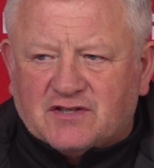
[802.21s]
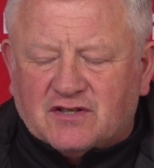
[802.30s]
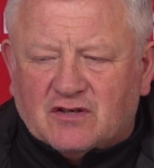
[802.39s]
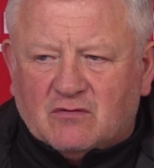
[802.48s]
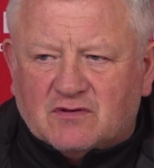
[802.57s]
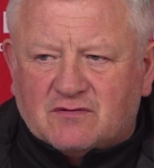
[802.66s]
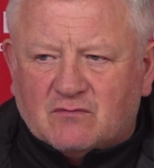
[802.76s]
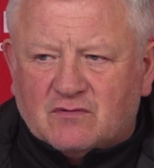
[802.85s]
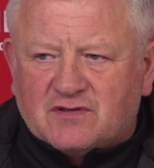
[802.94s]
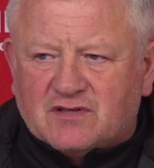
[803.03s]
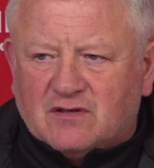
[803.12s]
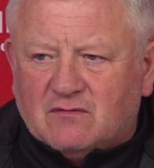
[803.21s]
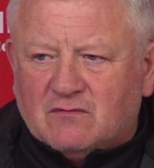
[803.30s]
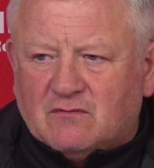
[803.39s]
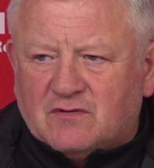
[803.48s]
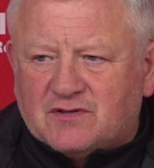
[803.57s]
to do was
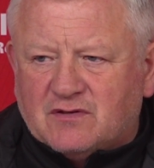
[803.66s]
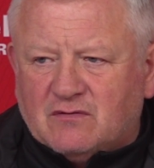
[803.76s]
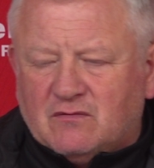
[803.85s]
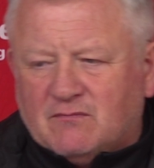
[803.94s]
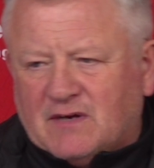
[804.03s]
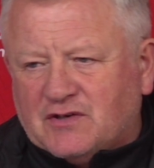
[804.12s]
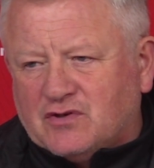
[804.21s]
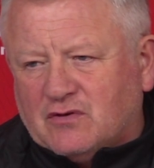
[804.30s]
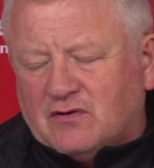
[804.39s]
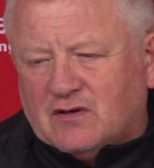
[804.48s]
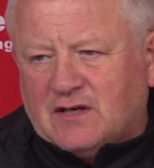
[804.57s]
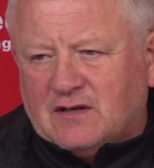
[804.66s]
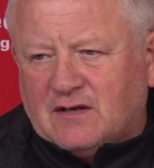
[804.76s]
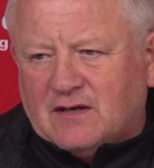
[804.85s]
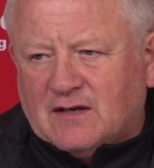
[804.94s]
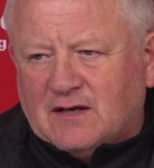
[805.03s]
to make sure that